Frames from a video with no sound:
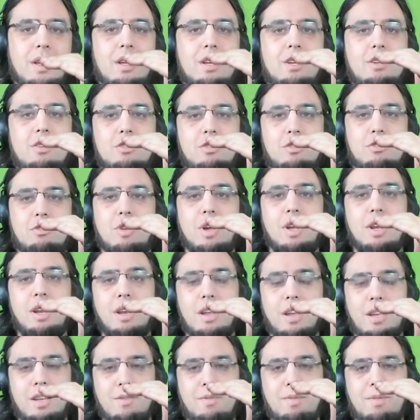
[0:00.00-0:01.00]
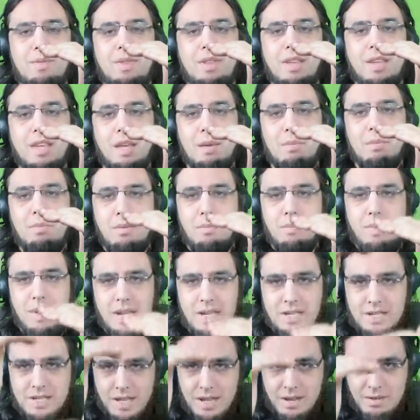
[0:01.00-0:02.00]
So try to like keep the
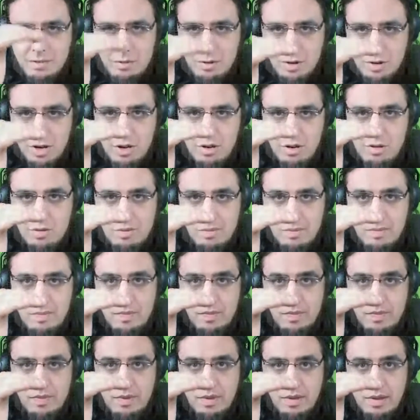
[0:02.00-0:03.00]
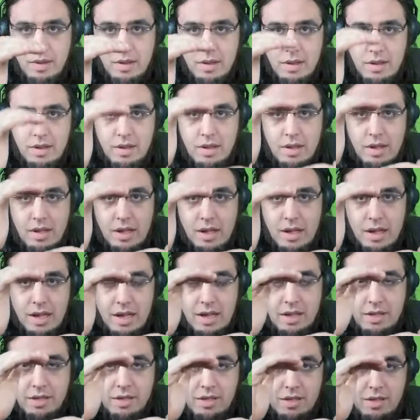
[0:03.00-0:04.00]
base level low
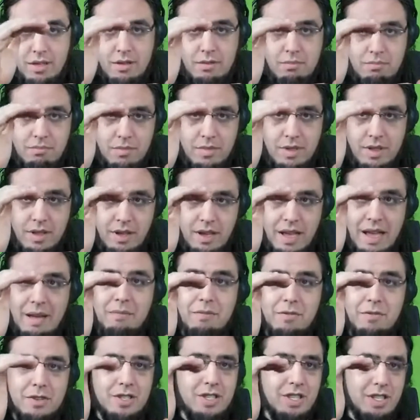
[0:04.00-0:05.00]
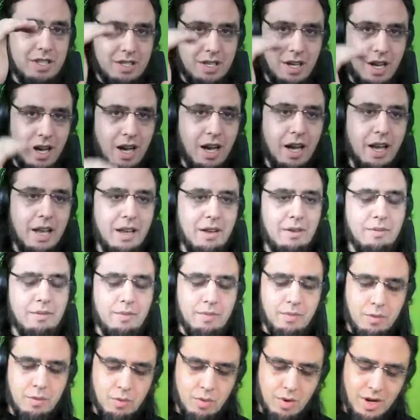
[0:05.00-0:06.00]
and the emphasis high,
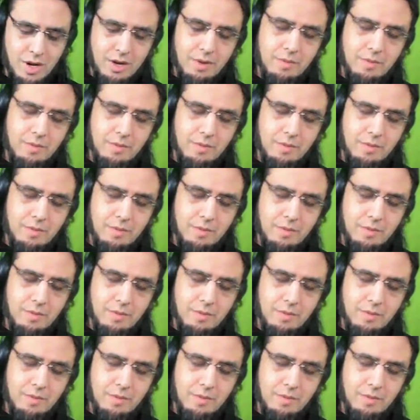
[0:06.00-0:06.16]
right?